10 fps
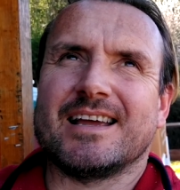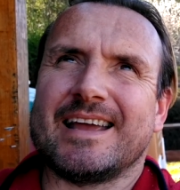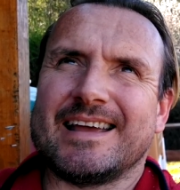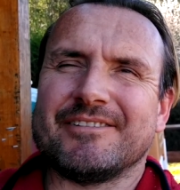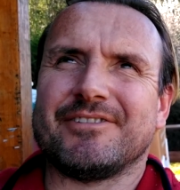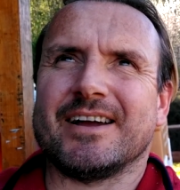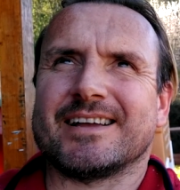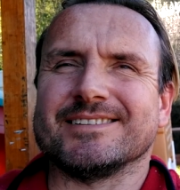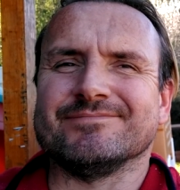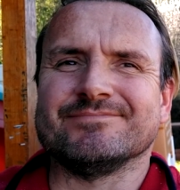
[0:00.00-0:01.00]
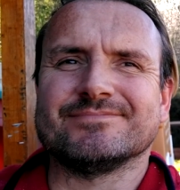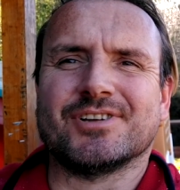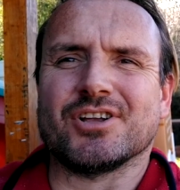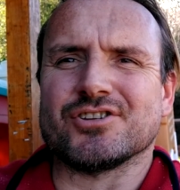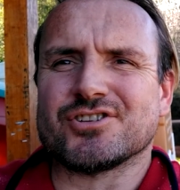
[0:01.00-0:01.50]
if I can
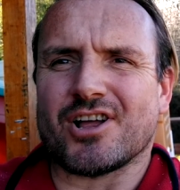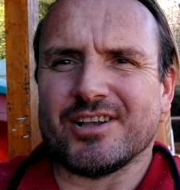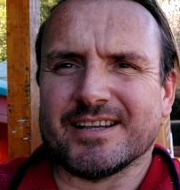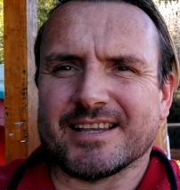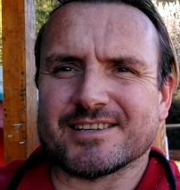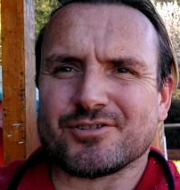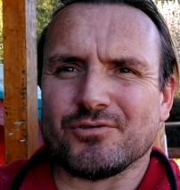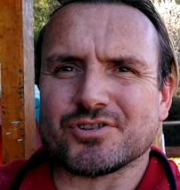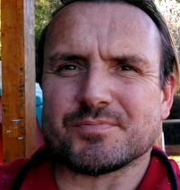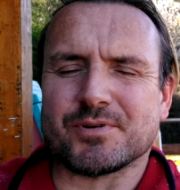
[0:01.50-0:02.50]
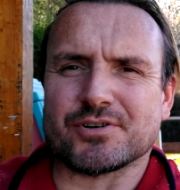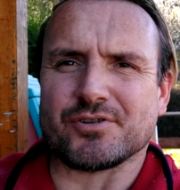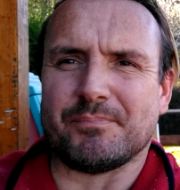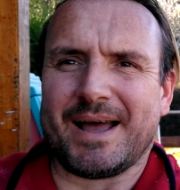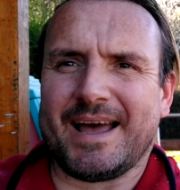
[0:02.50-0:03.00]
consolidate this whole
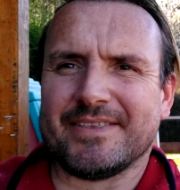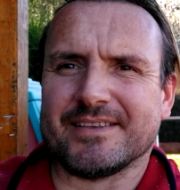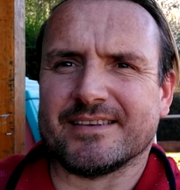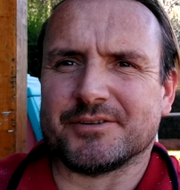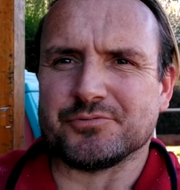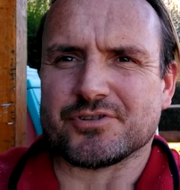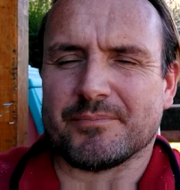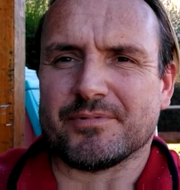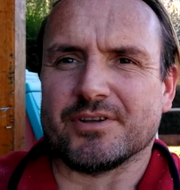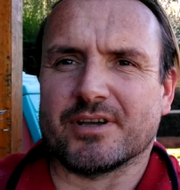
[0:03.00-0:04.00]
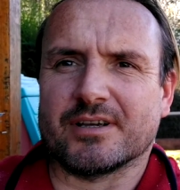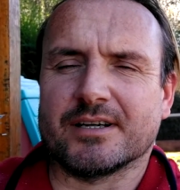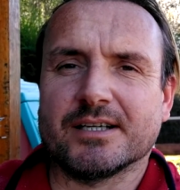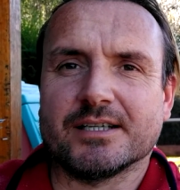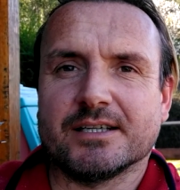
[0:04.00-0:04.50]
spiritual path into
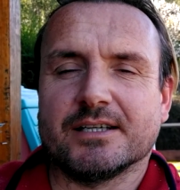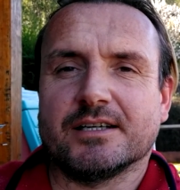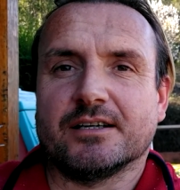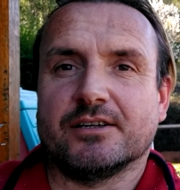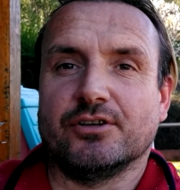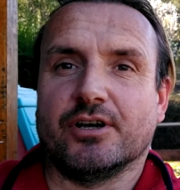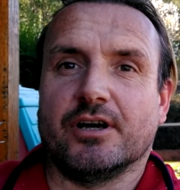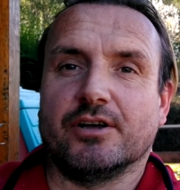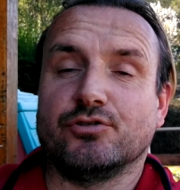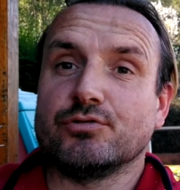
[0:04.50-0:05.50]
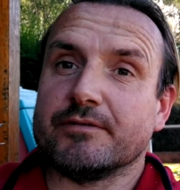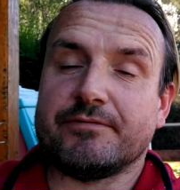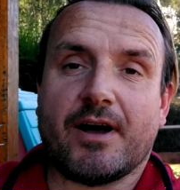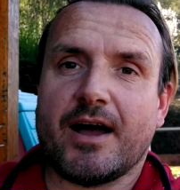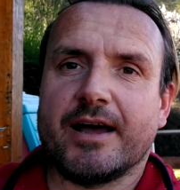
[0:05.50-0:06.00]
something
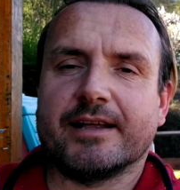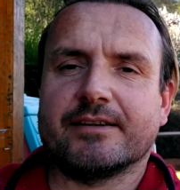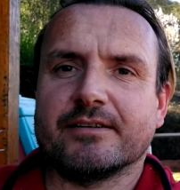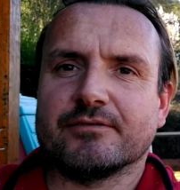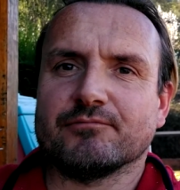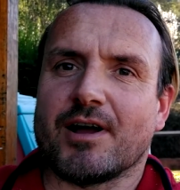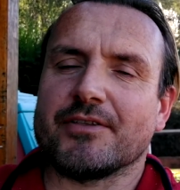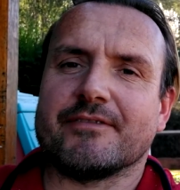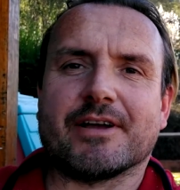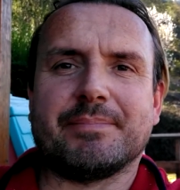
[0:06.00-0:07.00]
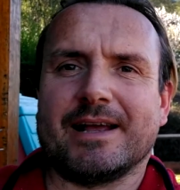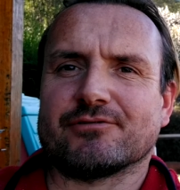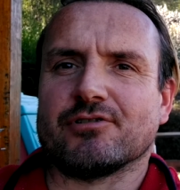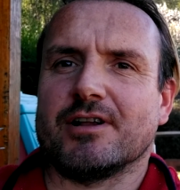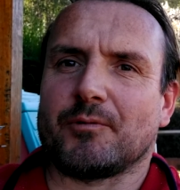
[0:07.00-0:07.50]
unified, rather than having a
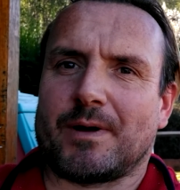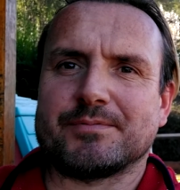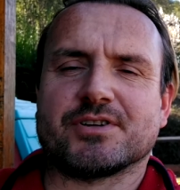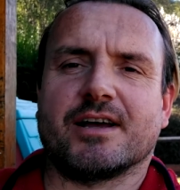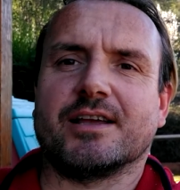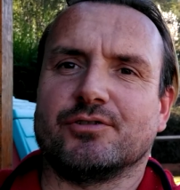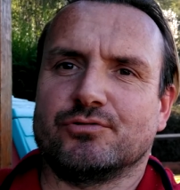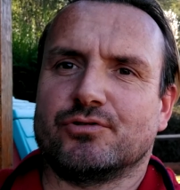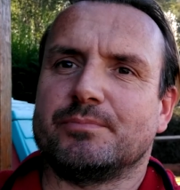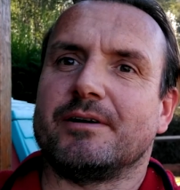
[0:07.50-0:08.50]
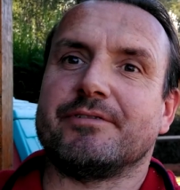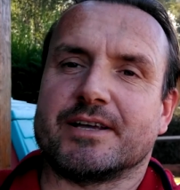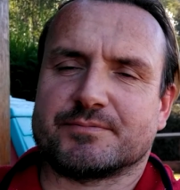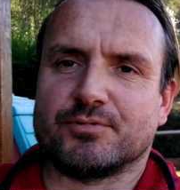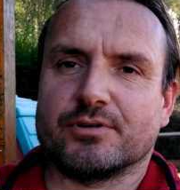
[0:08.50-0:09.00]
Patreon, a website, a YouTube, a
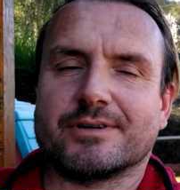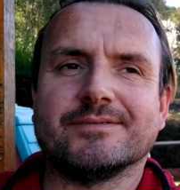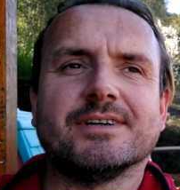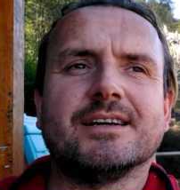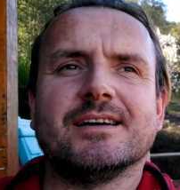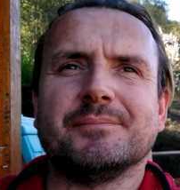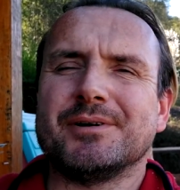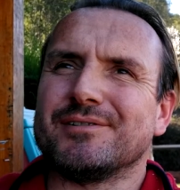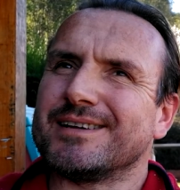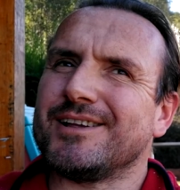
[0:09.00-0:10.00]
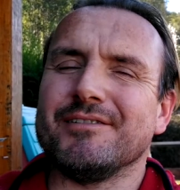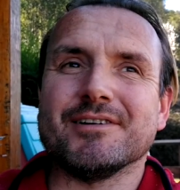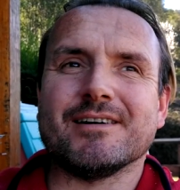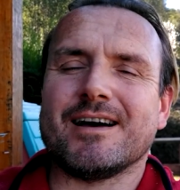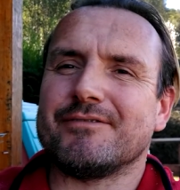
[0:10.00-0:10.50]
Facebook, it'd be great to
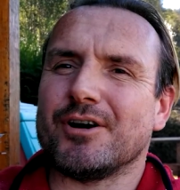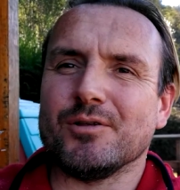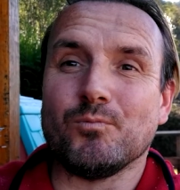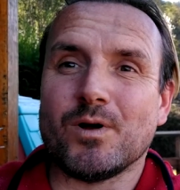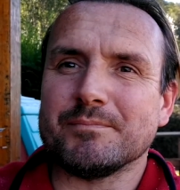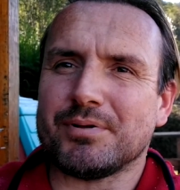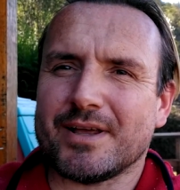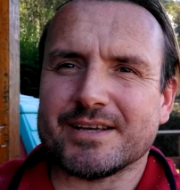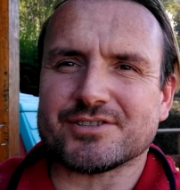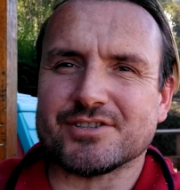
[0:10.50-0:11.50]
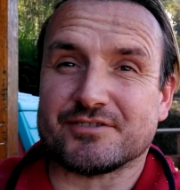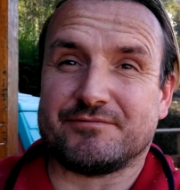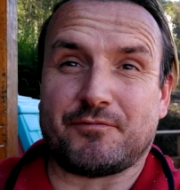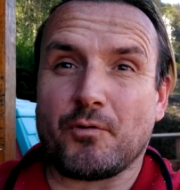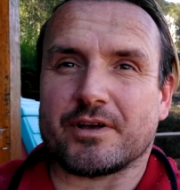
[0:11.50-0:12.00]
all have it all in one place and just
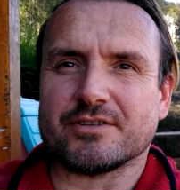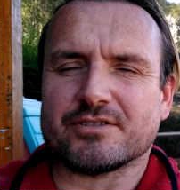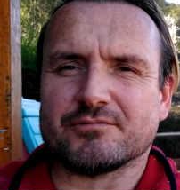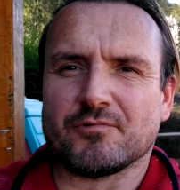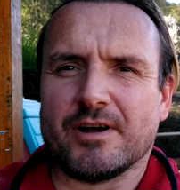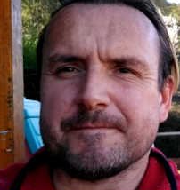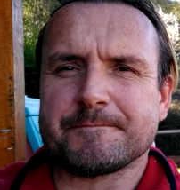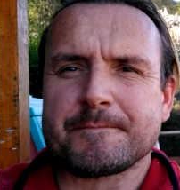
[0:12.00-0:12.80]
focus, right?